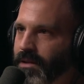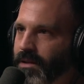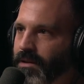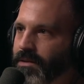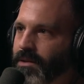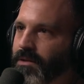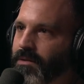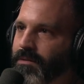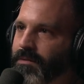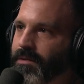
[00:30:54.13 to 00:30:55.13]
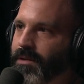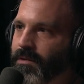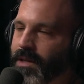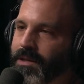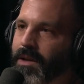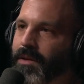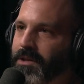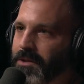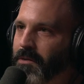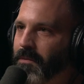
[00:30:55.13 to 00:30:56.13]
You know, so you don't necessarily have to
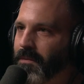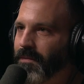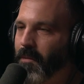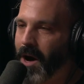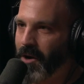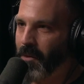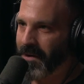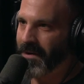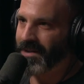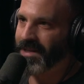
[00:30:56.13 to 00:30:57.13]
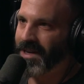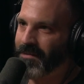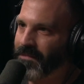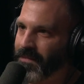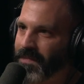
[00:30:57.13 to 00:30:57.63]
shoot wide open all the time.